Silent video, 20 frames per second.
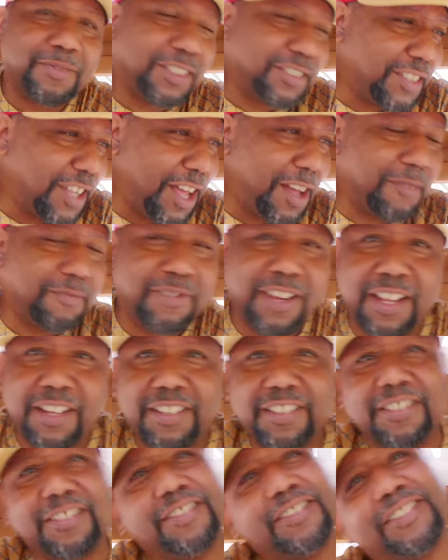What's up,
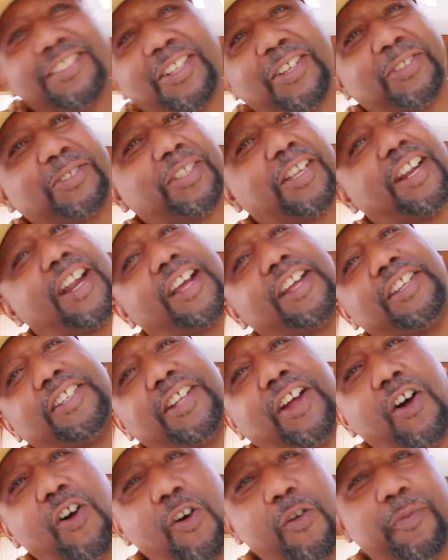nigga? You know what I'm saying? Like, he's
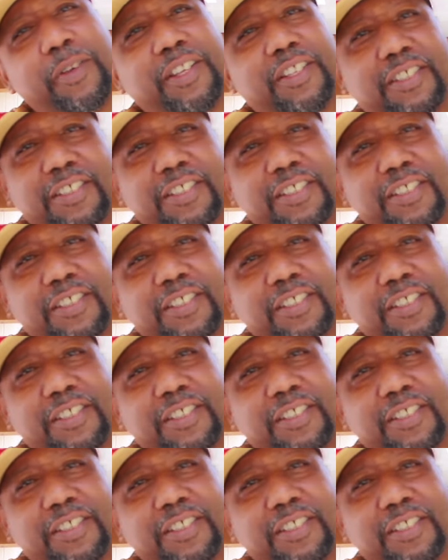the homie.